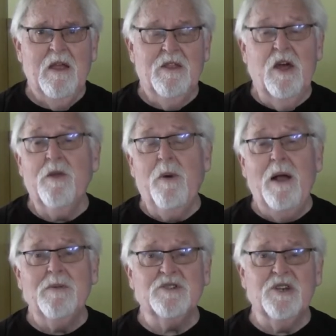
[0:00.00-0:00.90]
Now, the
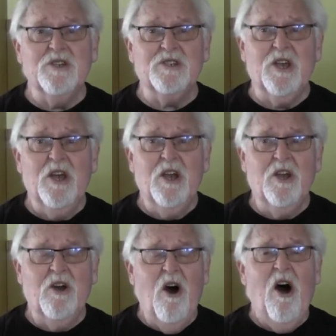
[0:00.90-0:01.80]
Bible says
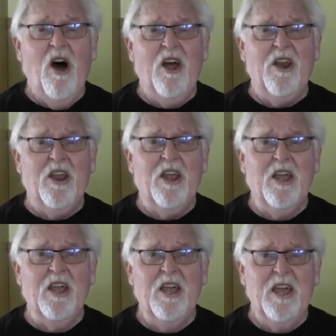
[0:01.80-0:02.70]
God
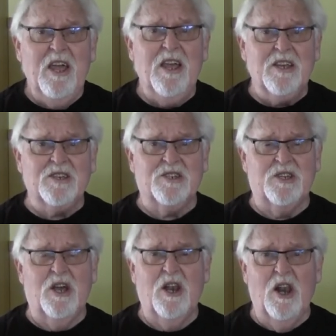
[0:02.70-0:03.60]

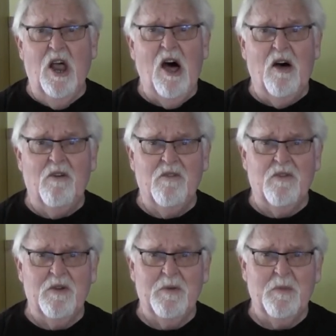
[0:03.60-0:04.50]
is
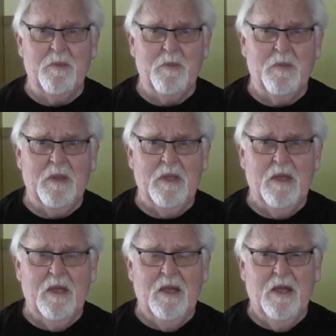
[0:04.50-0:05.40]
love.
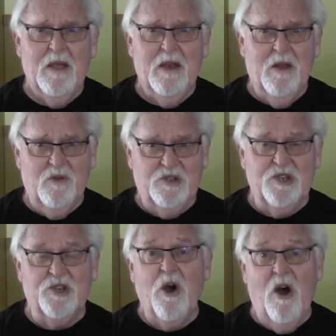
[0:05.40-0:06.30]
Now, it
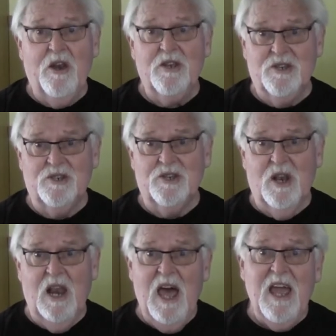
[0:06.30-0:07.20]
says God is
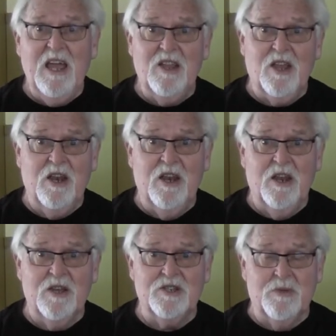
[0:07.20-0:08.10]
light
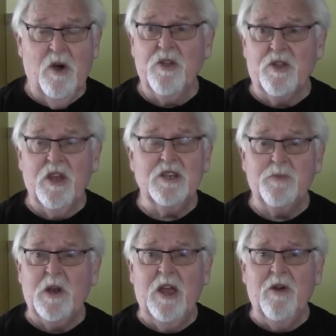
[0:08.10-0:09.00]
and uh, some other things,
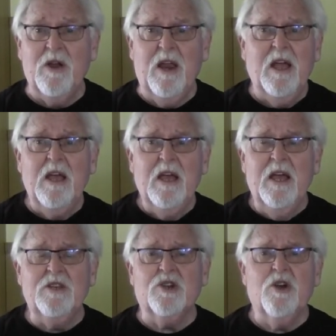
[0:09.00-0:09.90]
but here
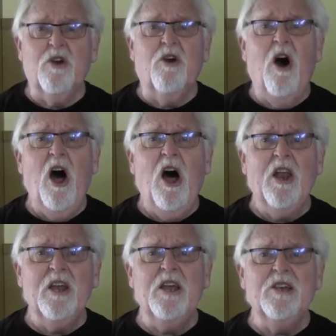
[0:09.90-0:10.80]
it's
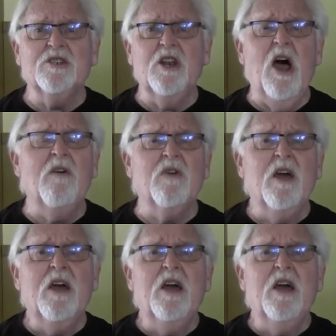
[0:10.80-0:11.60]
God is love.